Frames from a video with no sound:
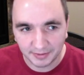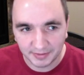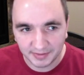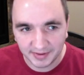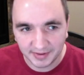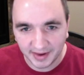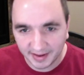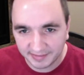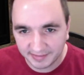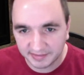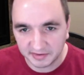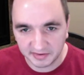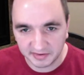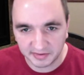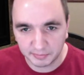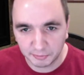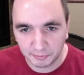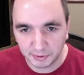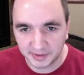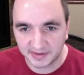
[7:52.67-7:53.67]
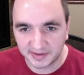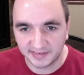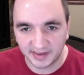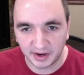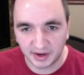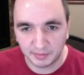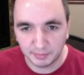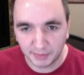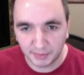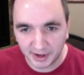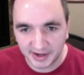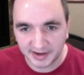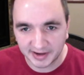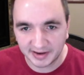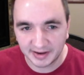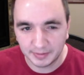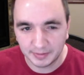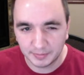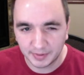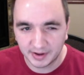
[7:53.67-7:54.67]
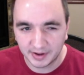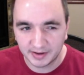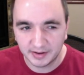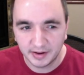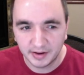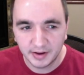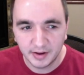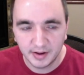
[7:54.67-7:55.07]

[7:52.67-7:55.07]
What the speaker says: yes, there's some work to set up marketing, but